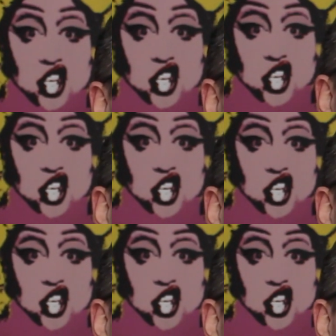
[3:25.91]

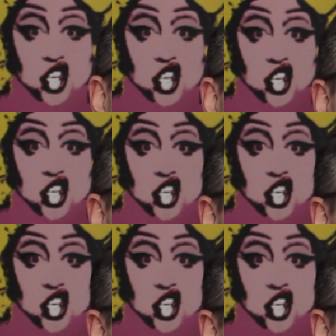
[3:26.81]

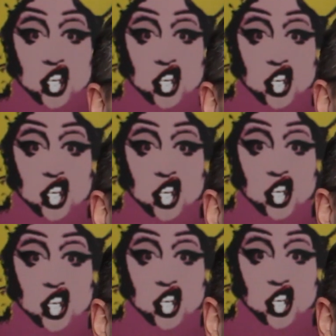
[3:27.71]

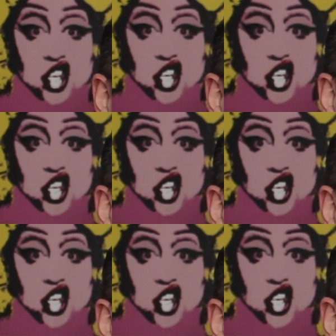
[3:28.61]

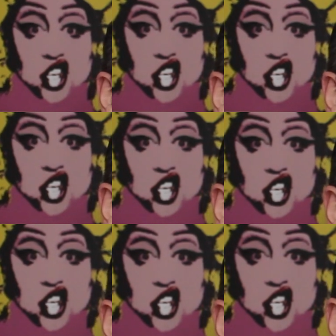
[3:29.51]

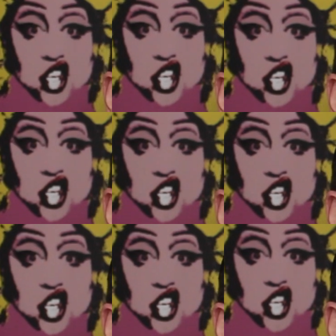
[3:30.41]

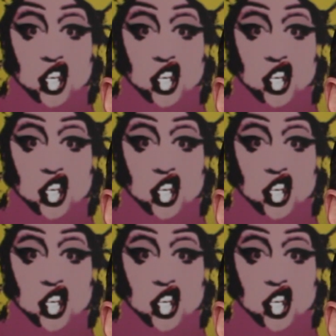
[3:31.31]
(silent)